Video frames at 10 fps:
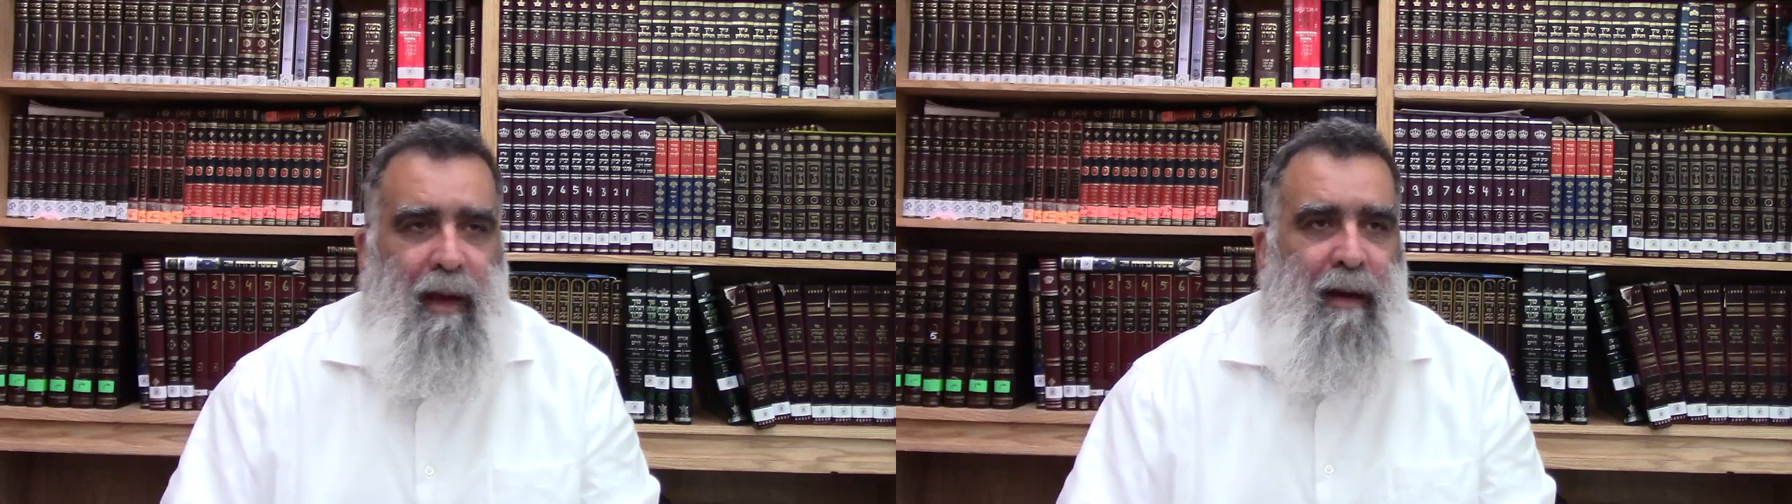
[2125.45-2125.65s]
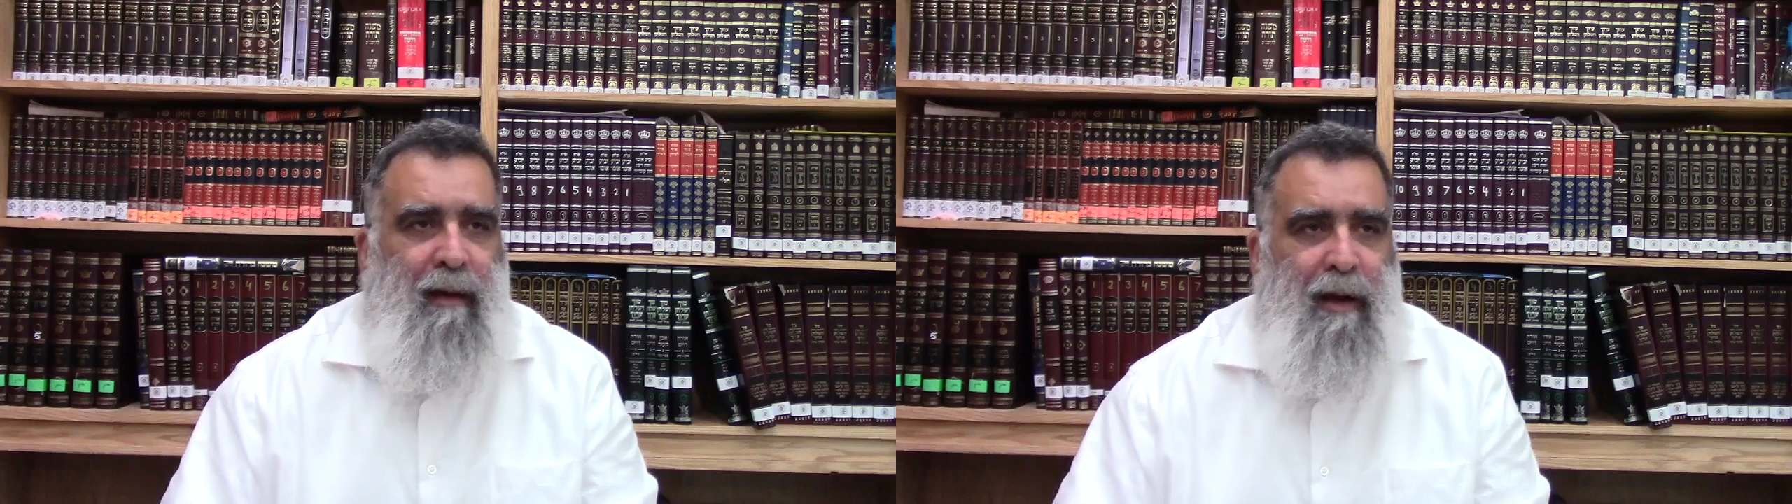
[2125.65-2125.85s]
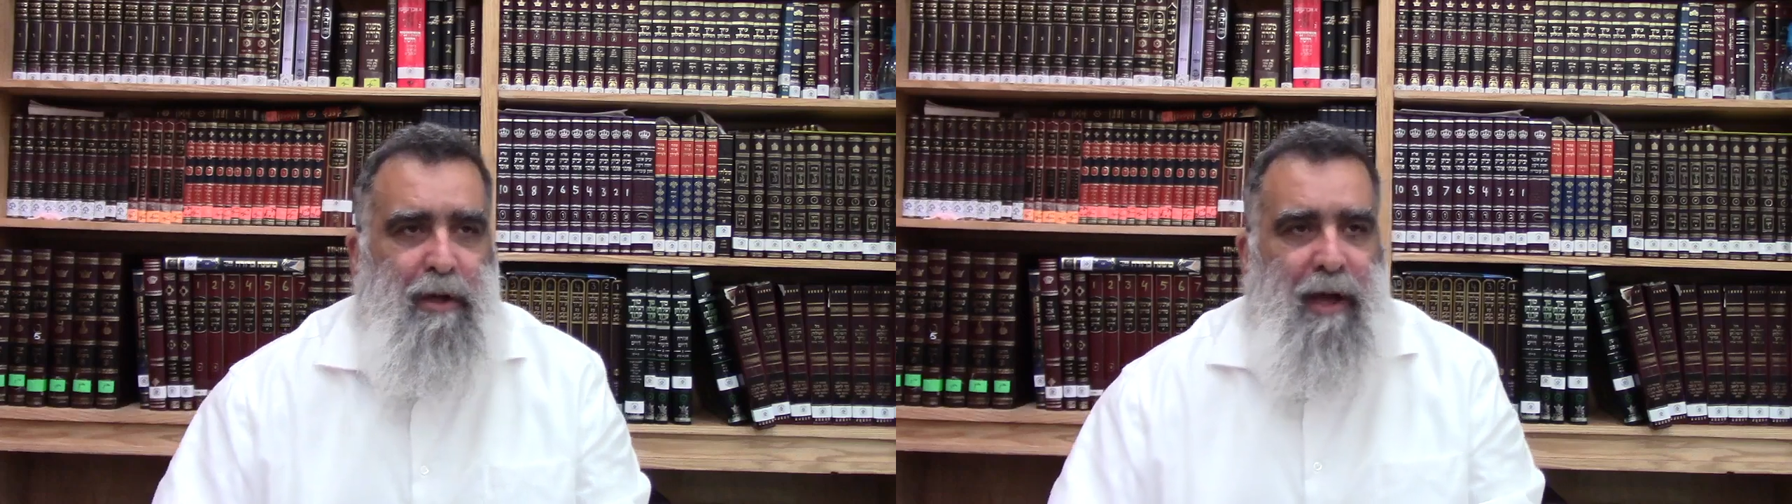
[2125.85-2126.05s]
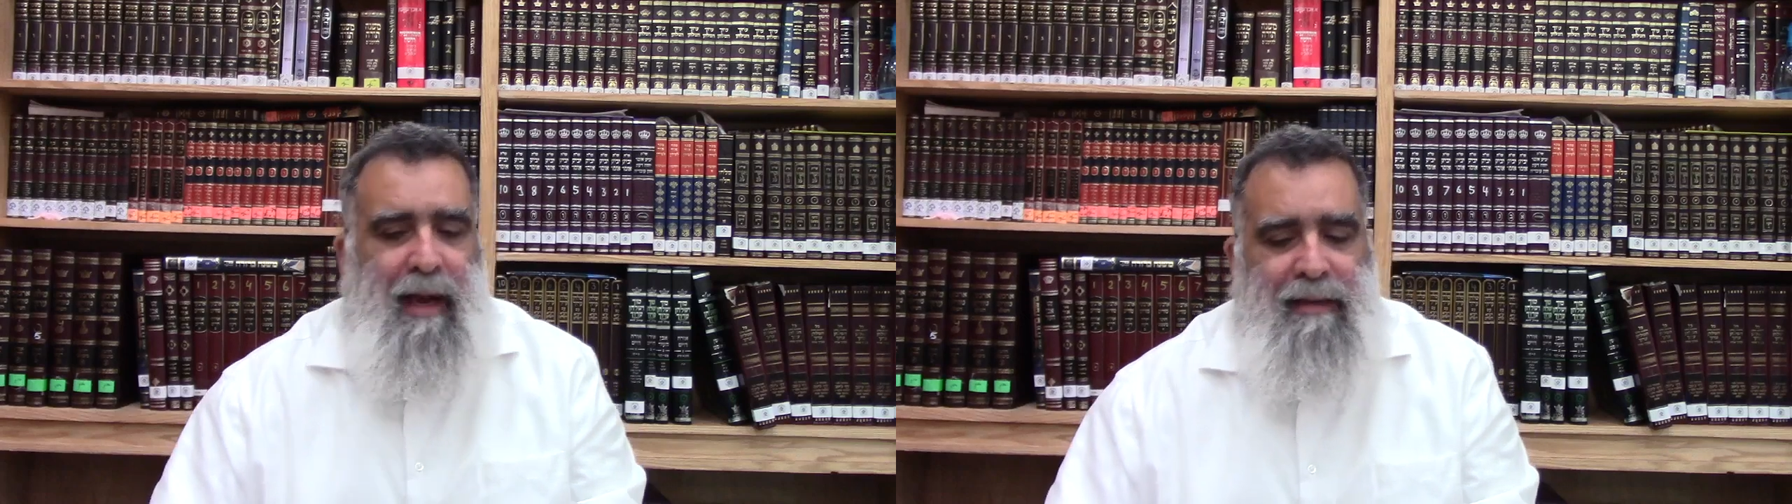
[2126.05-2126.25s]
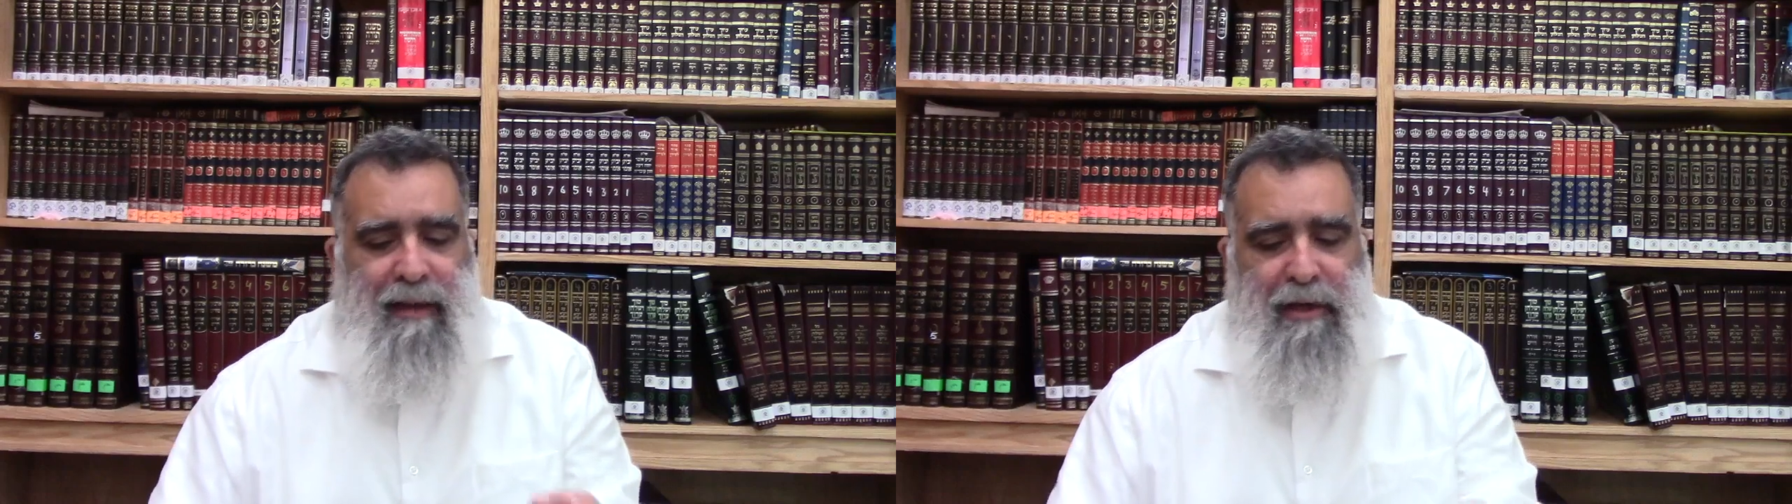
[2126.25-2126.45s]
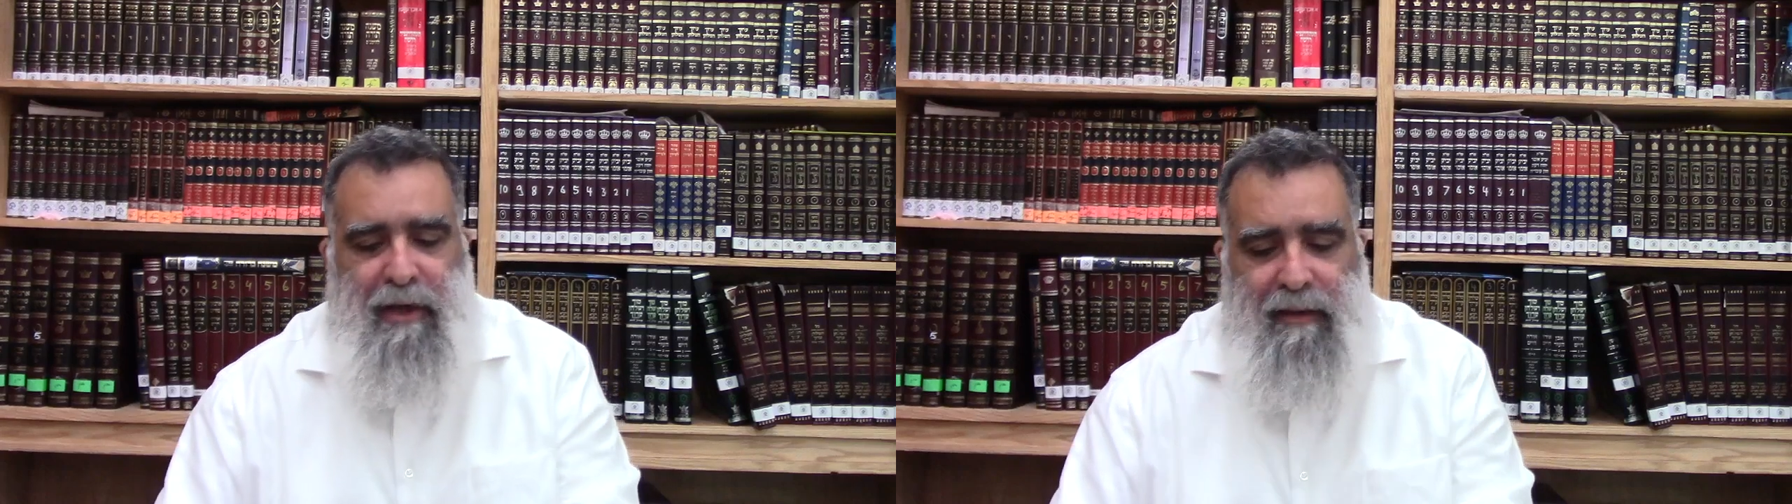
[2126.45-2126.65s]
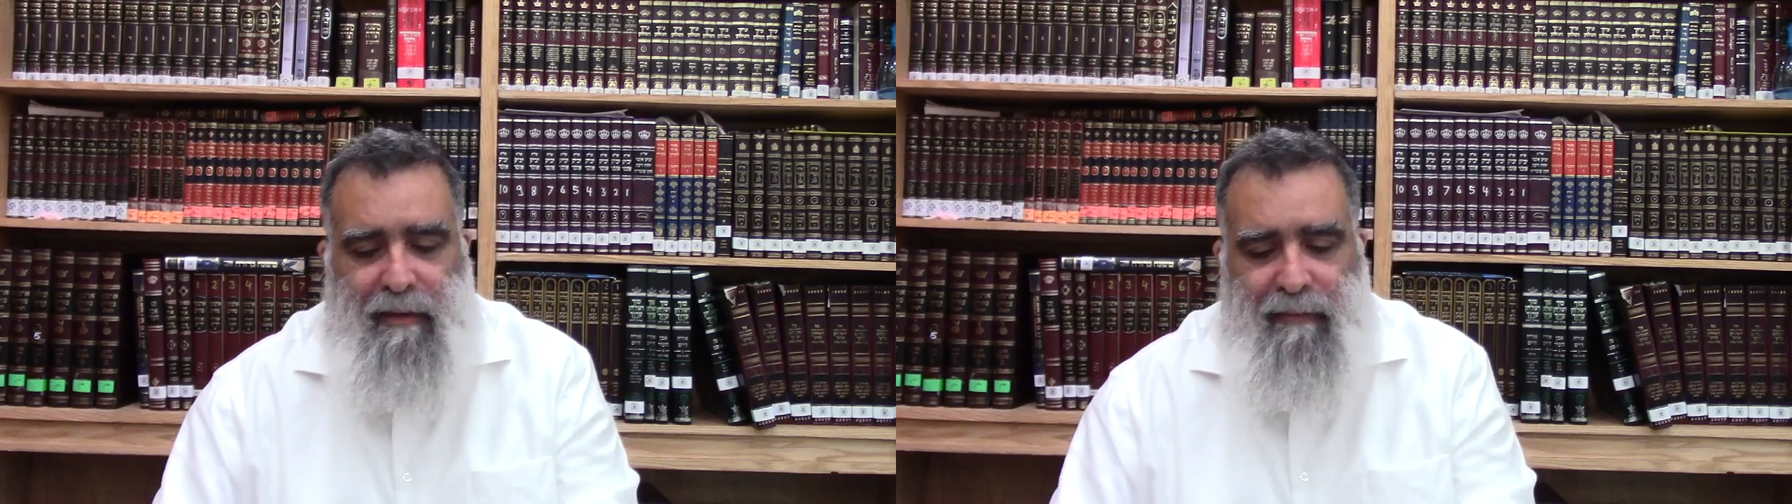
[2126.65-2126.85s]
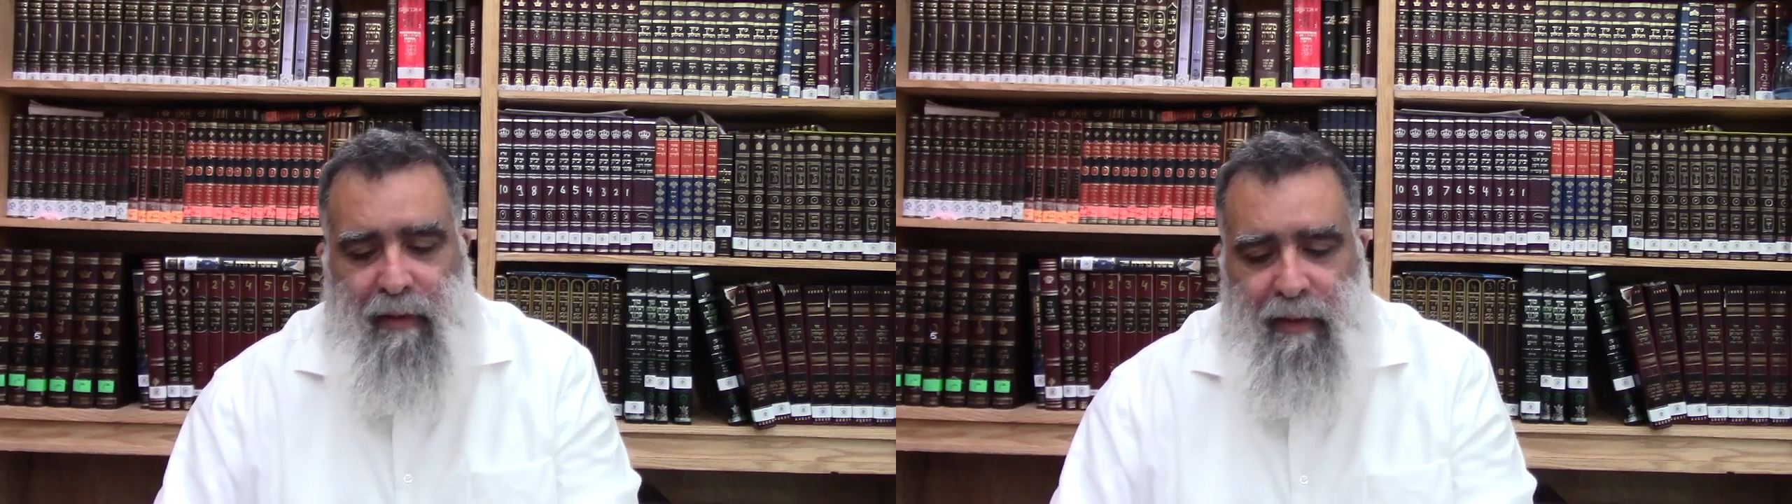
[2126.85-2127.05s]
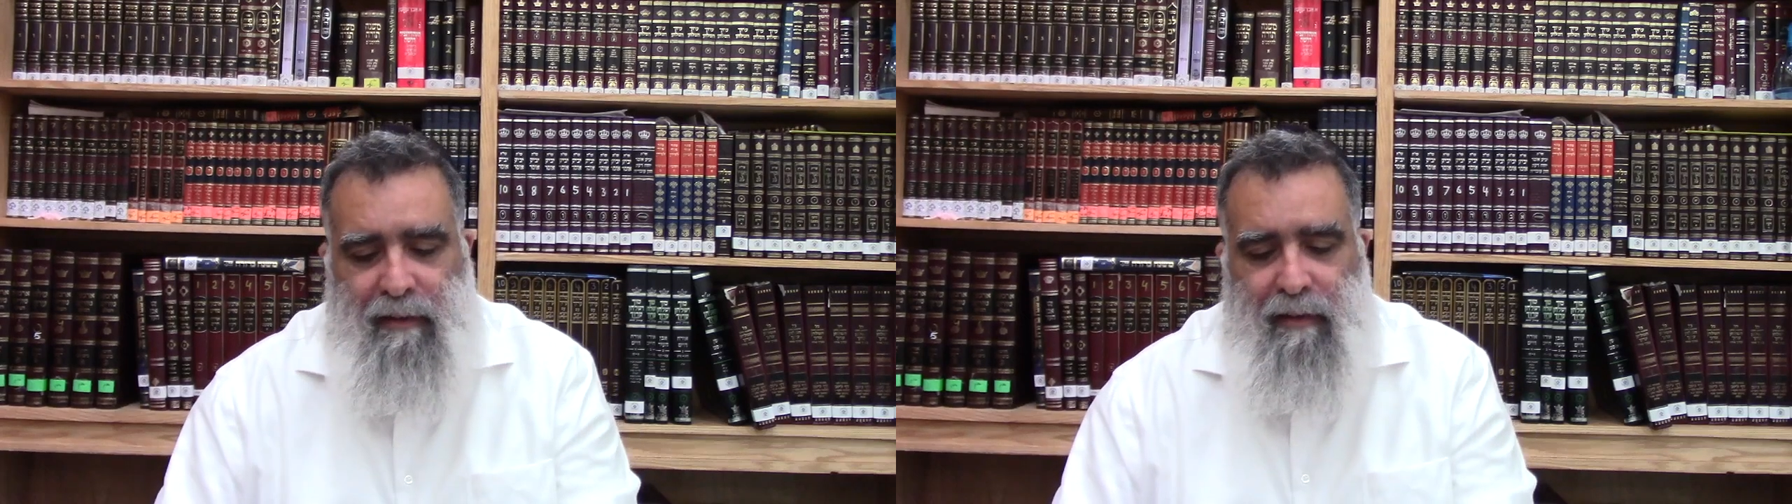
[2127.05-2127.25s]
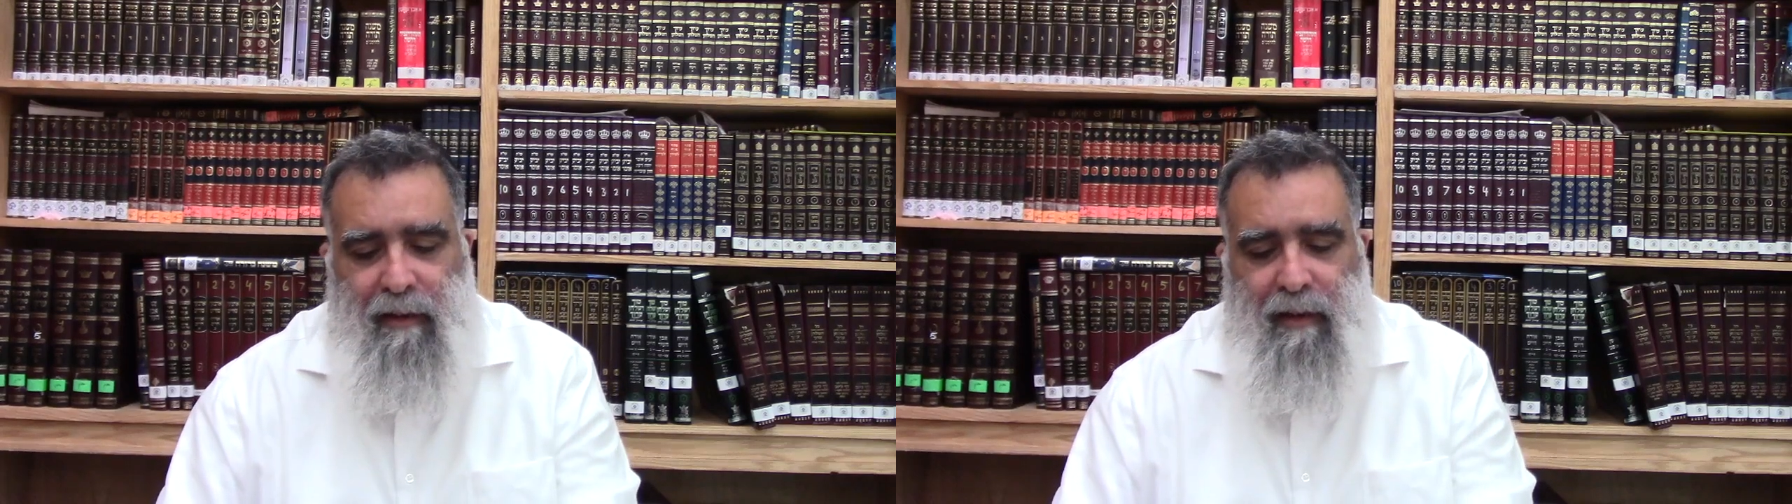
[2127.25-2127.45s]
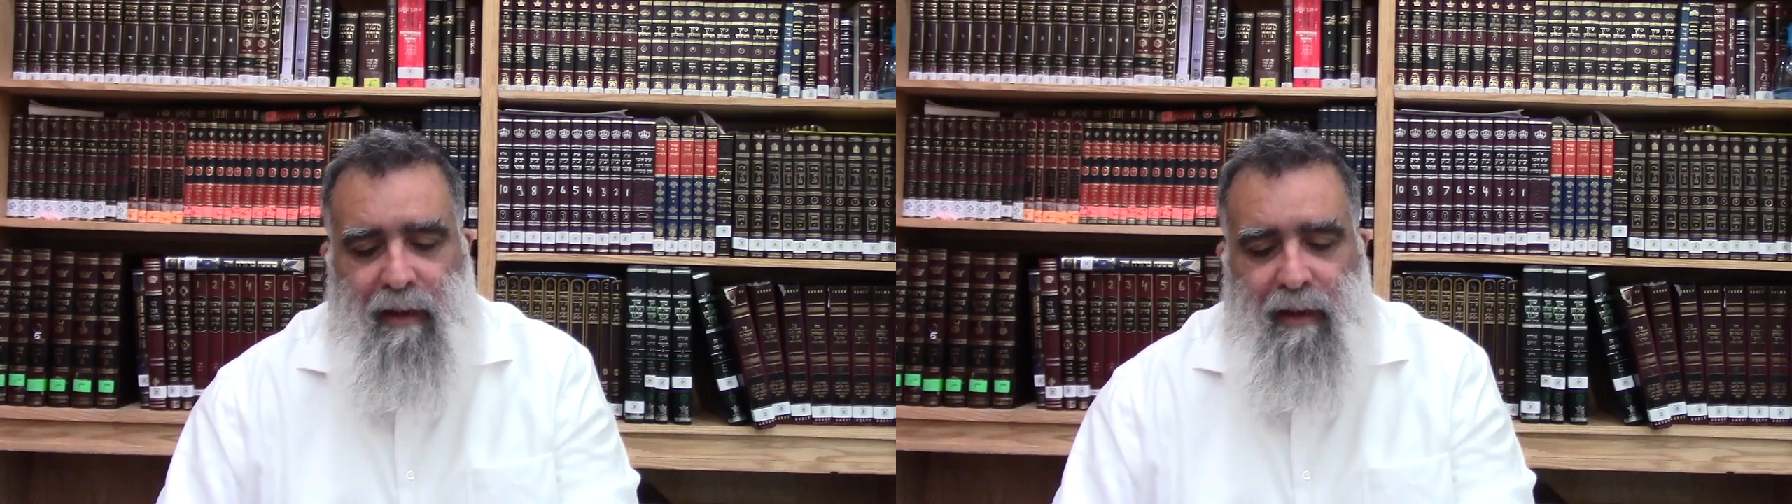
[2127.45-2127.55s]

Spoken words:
and Rasha is Rashi Tevot,